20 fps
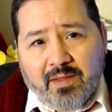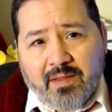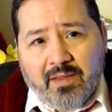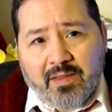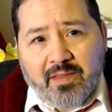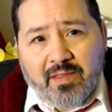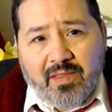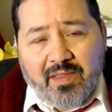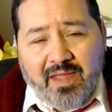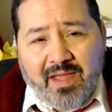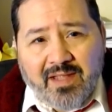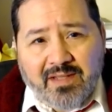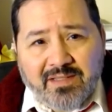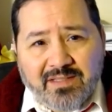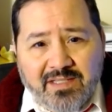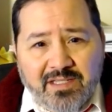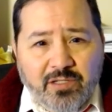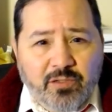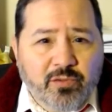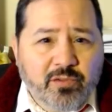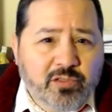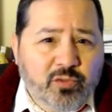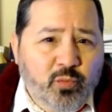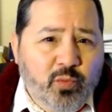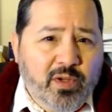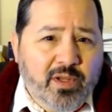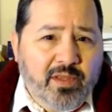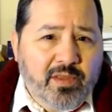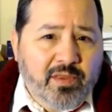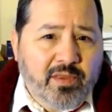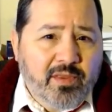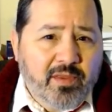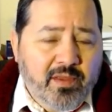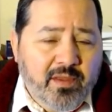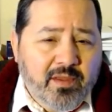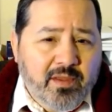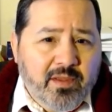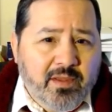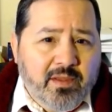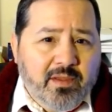that deals with
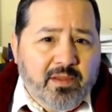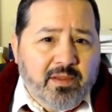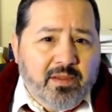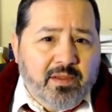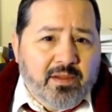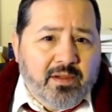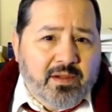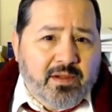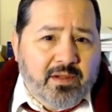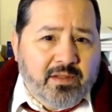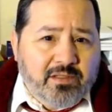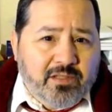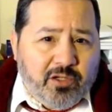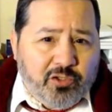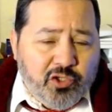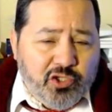Dr.